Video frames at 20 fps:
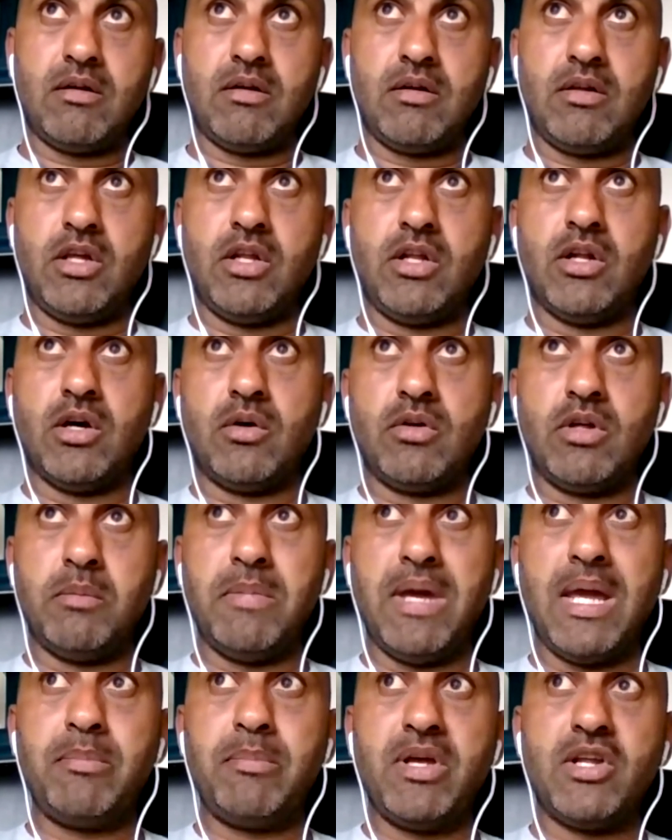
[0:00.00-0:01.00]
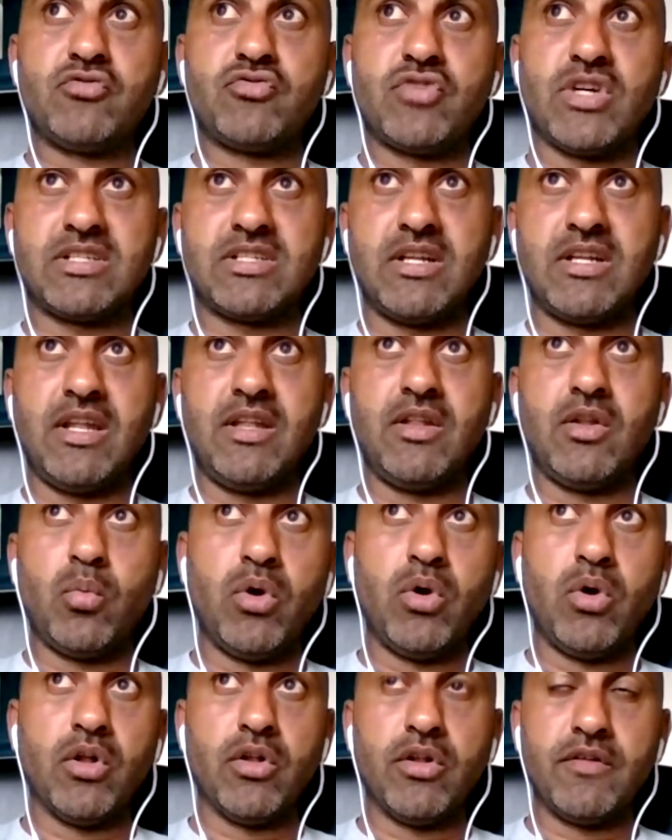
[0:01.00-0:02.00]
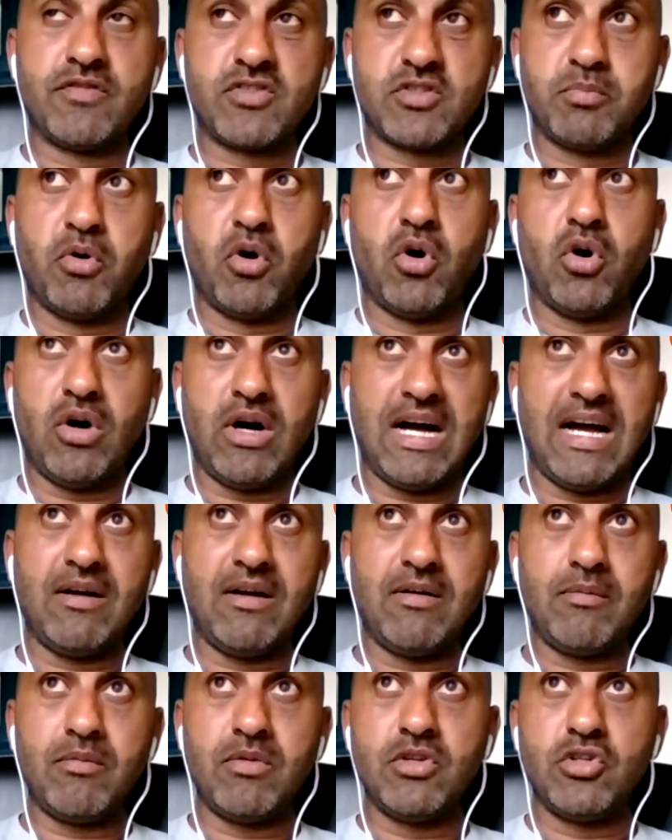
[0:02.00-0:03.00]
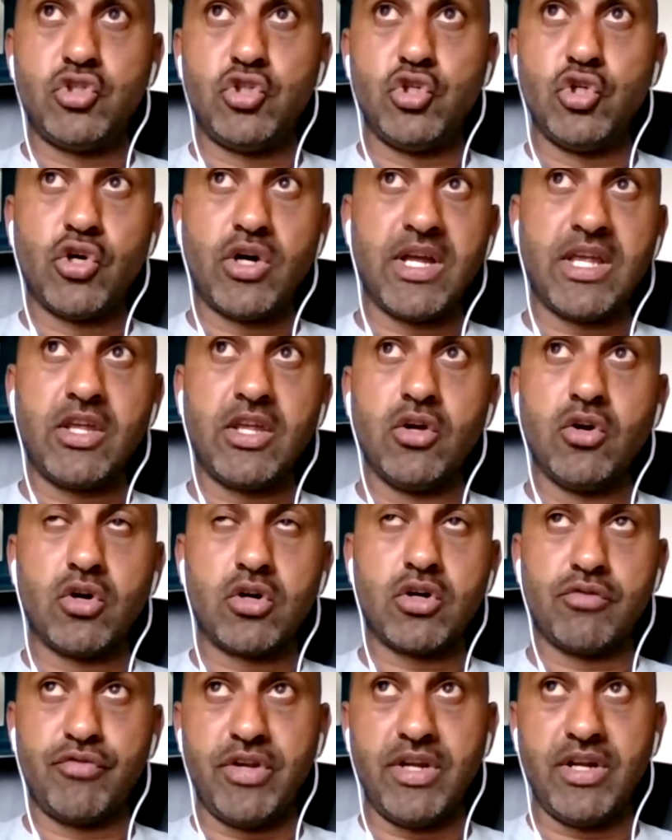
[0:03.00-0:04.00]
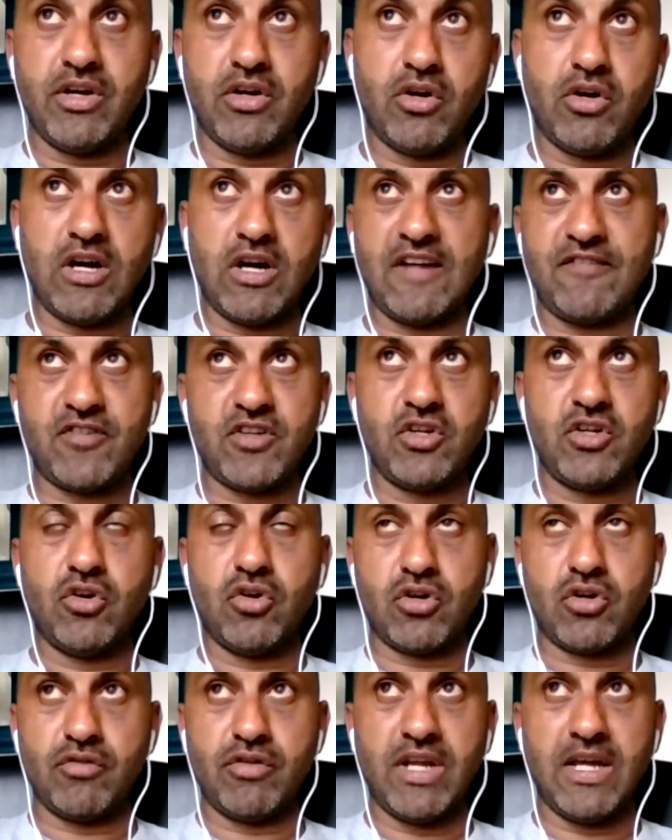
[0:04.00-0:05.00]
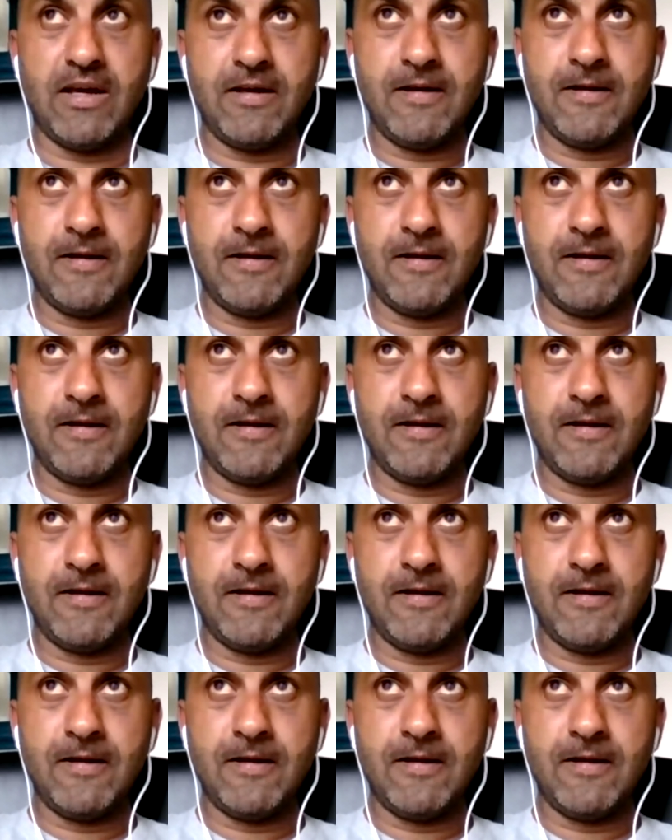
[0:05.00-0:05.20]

you may be interested in the world of sport during your career or after your career.